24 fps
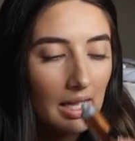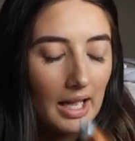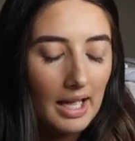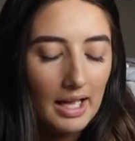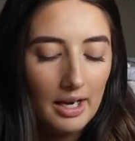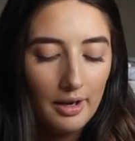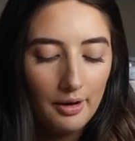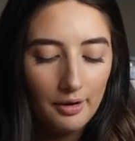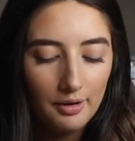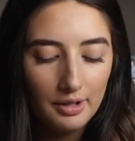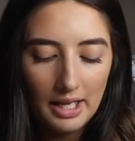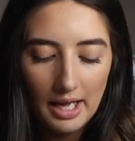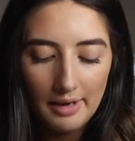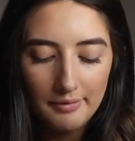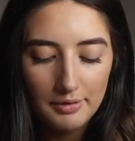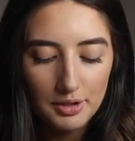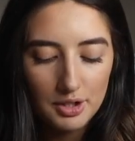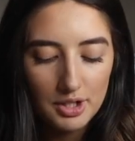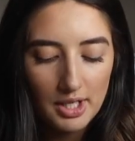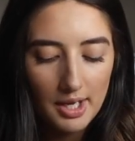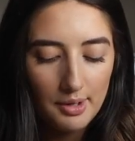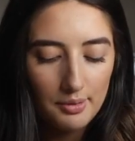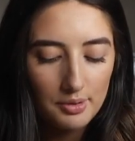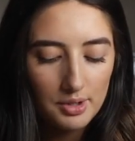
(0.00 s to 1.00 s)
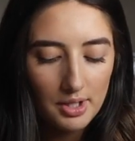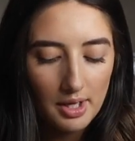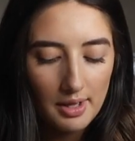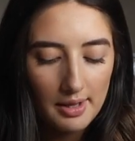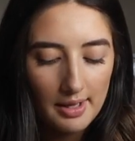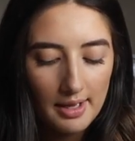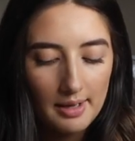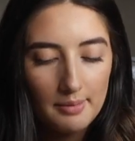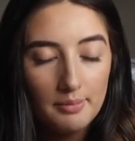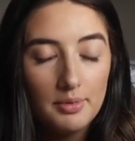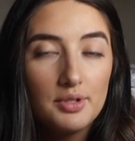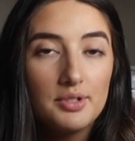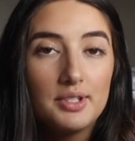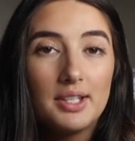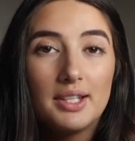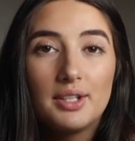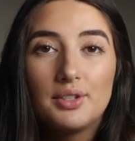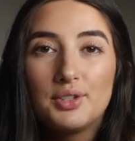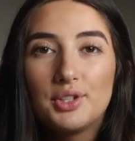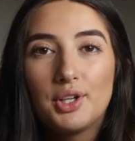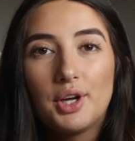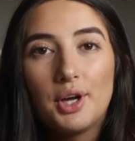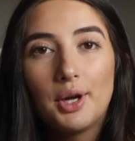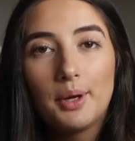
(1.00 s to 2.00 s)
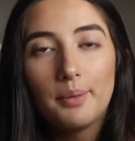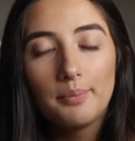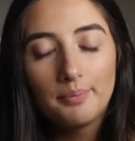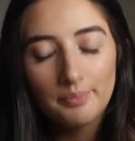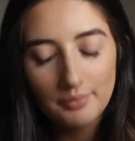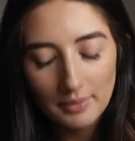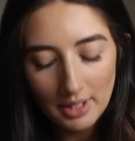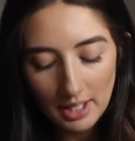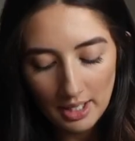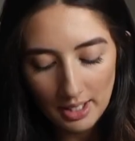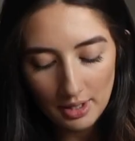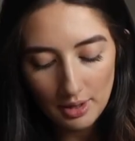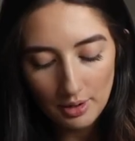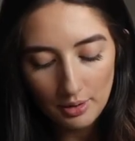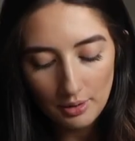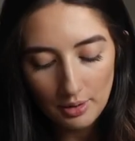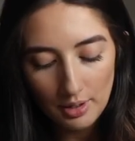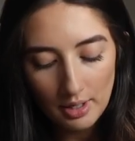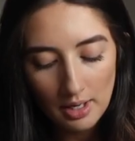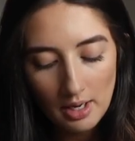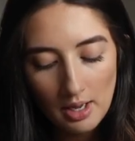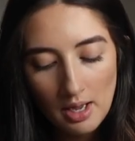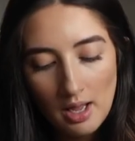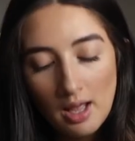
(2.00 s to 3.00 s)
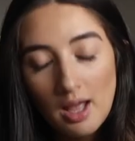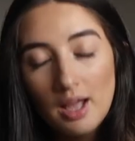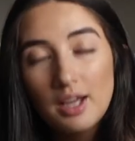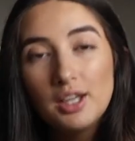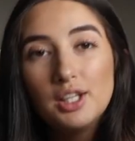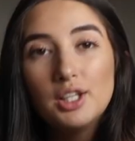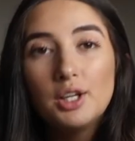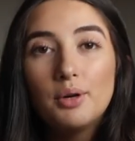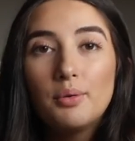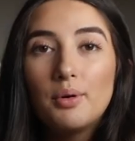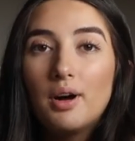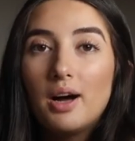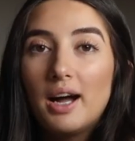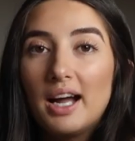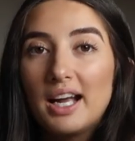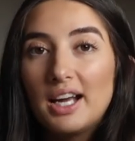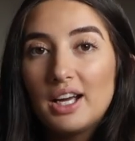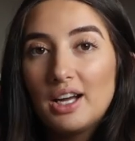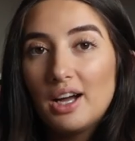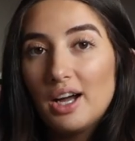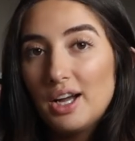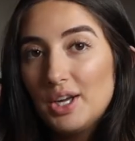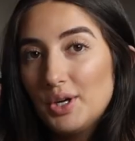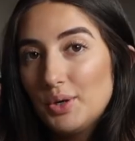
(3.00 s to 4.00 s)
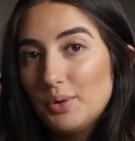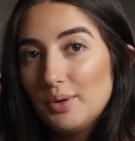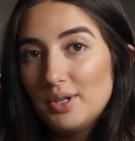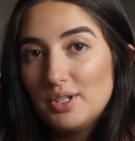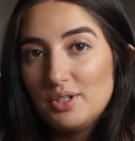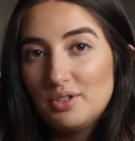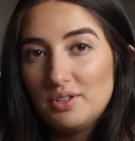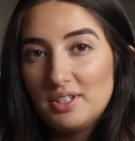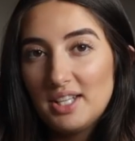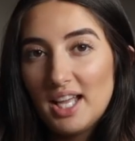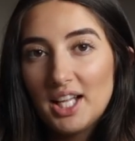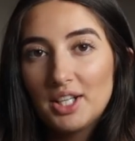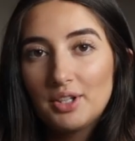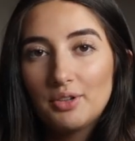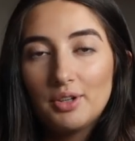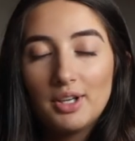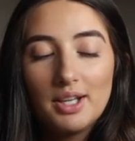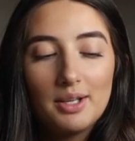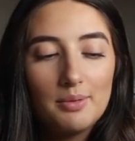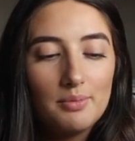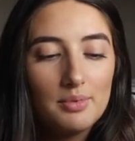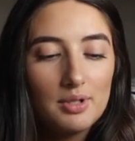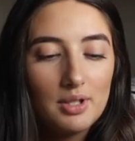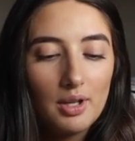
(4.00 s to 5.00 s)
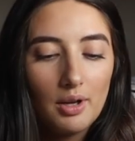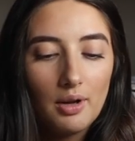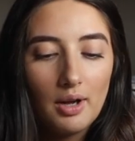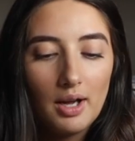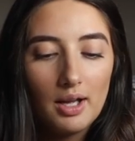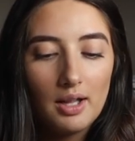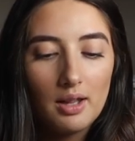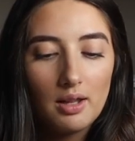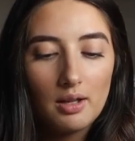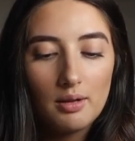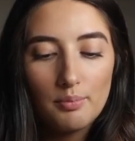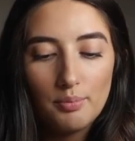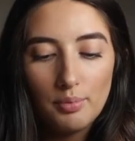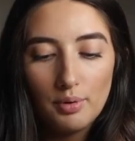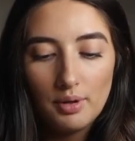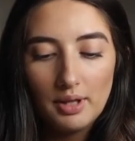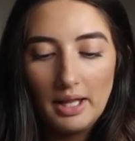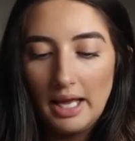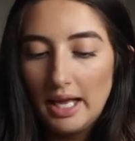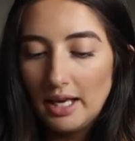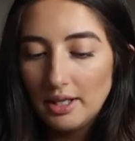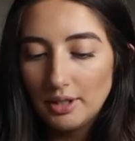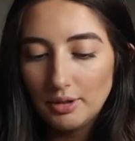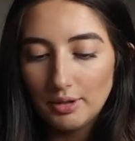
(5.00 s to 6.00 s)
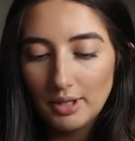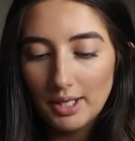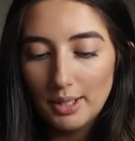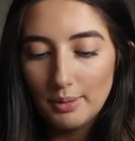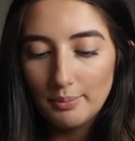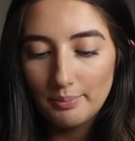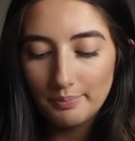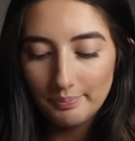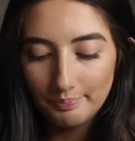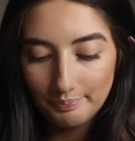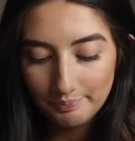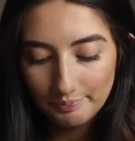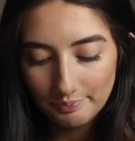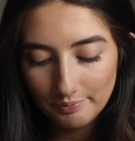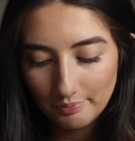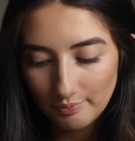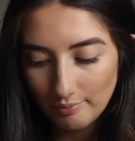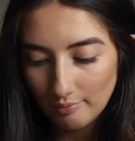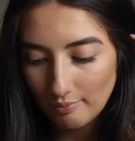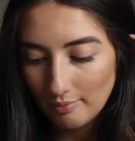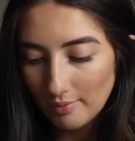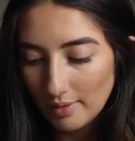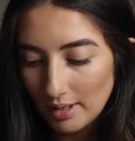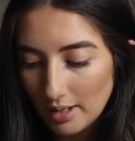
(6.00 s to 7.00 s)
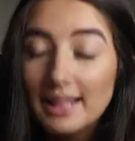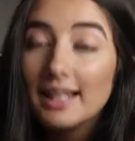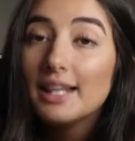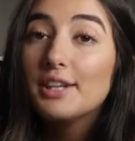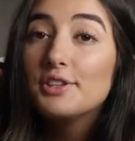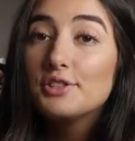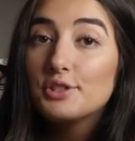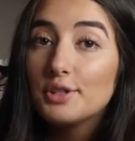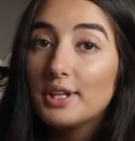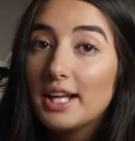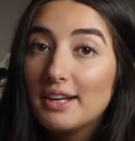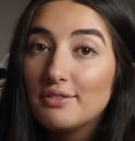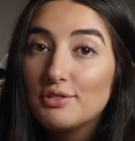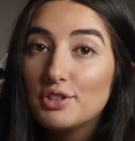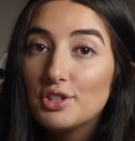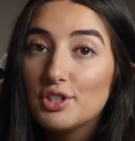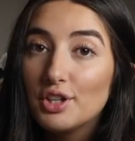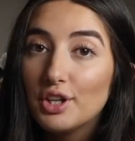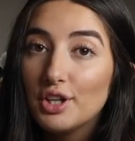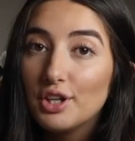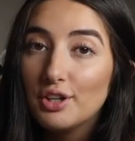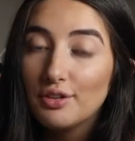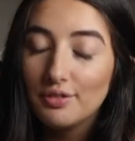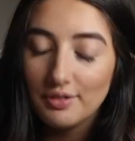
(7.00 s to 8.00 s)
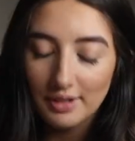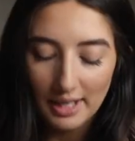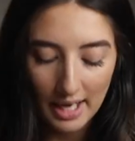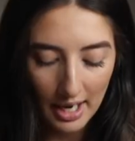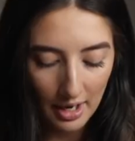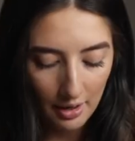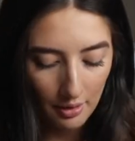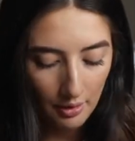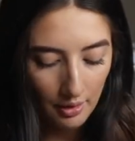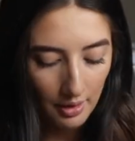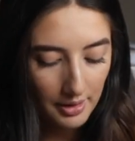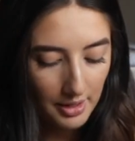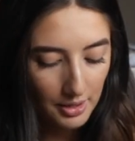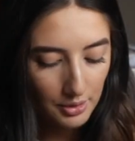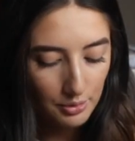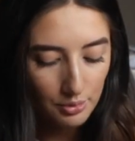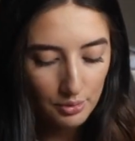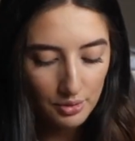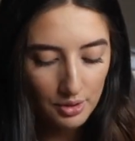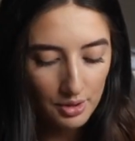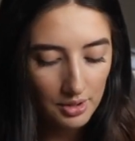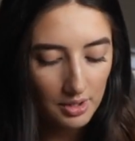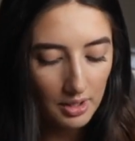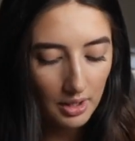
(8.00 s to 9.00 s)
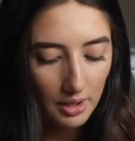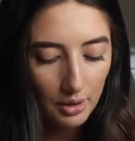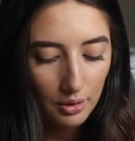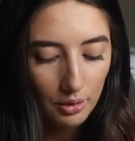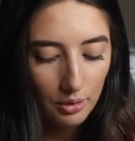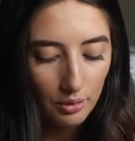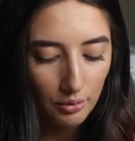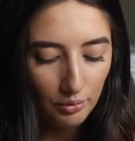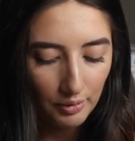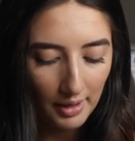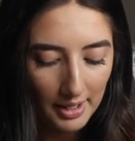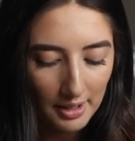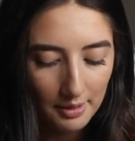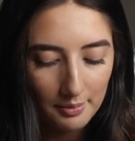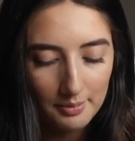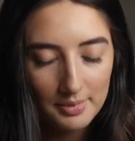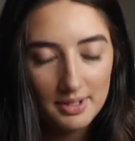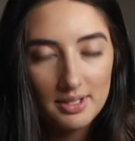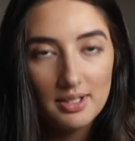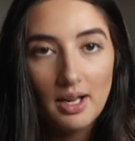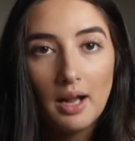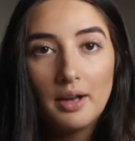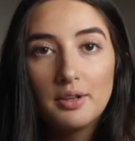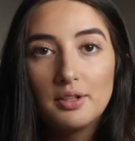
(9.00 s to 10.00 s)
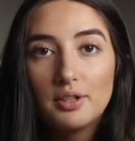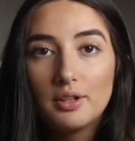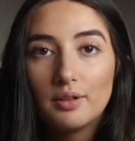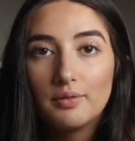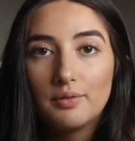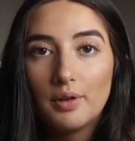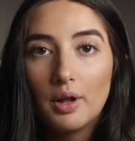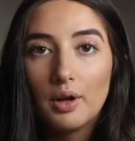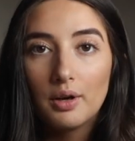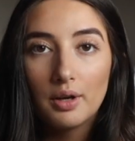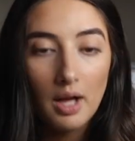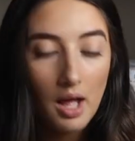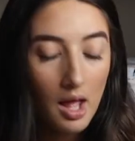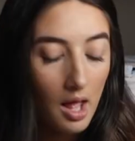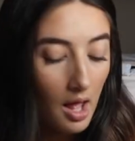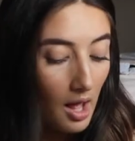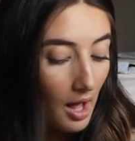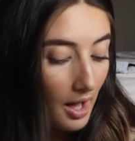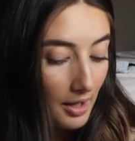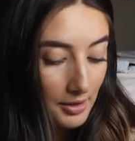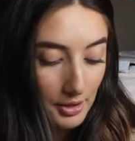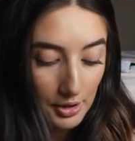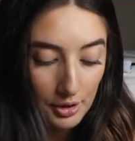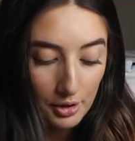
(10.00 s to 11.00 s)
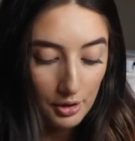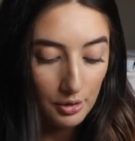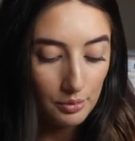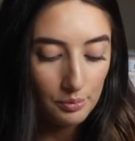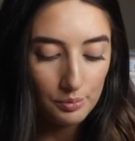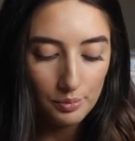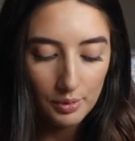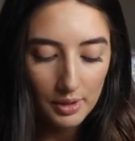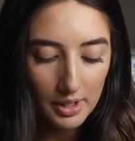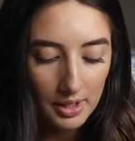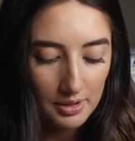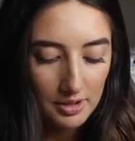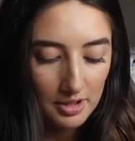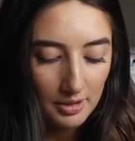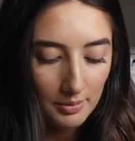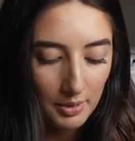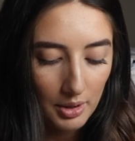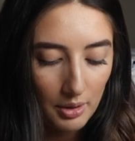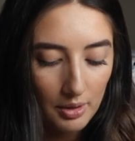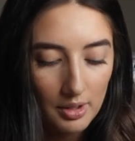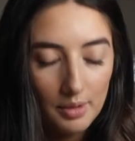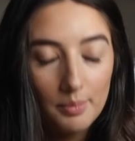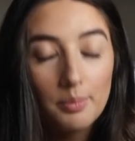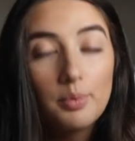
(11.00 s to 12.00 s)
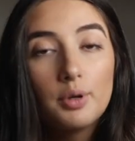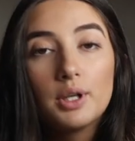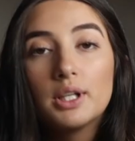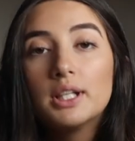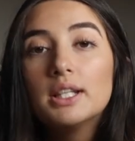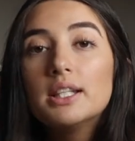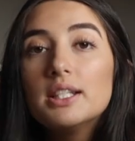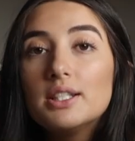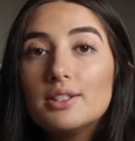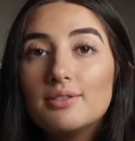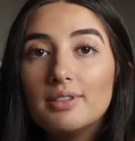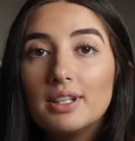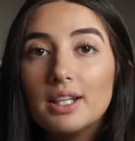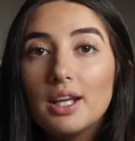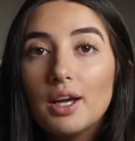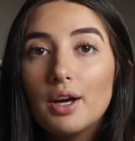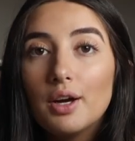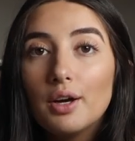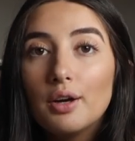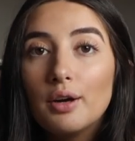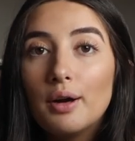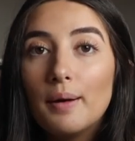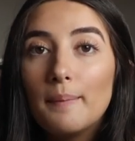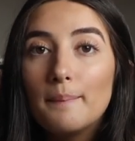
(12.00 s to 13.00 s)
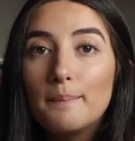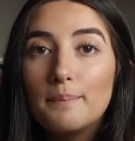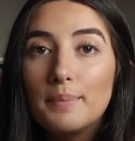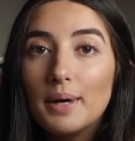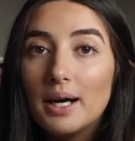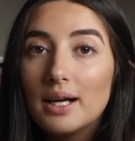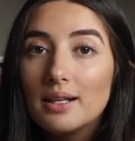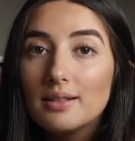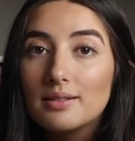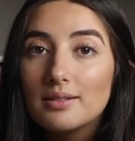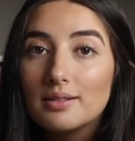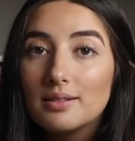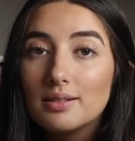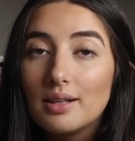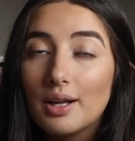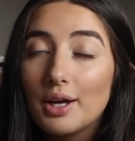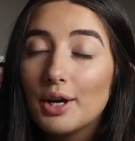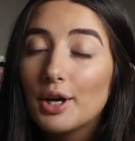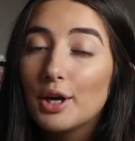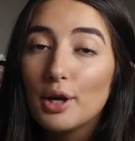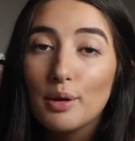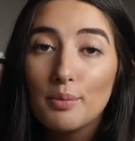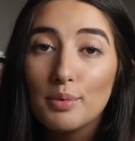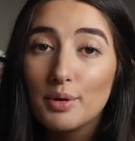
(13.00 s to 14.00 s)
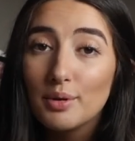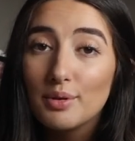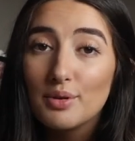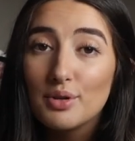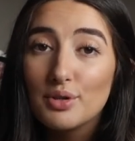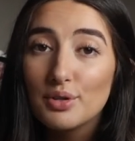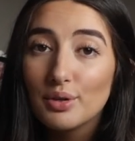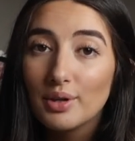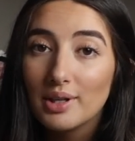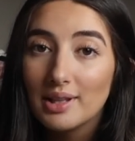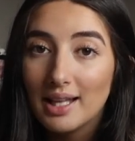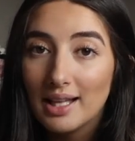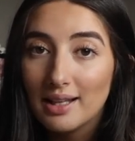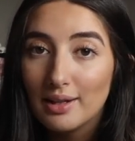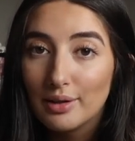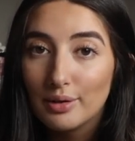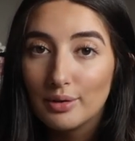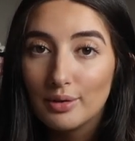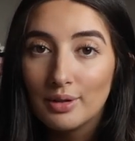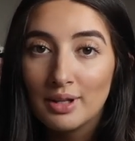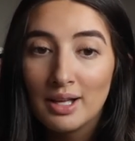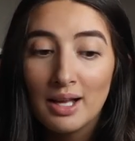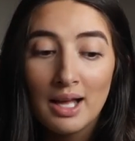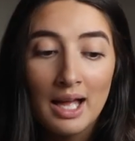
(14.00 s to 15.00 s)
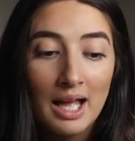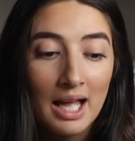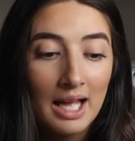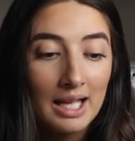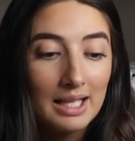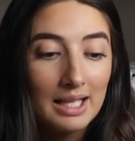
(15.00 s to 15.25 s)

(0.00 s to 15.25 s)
And I already have a shower gel that I'm using, so I thought, you know what, I always use hand cream, so I bought the hand cream. That is all I have to show you for now. This was just a little random start to the vlog. Don't know what else I'm going to put in this video, but hope you enjoyed that little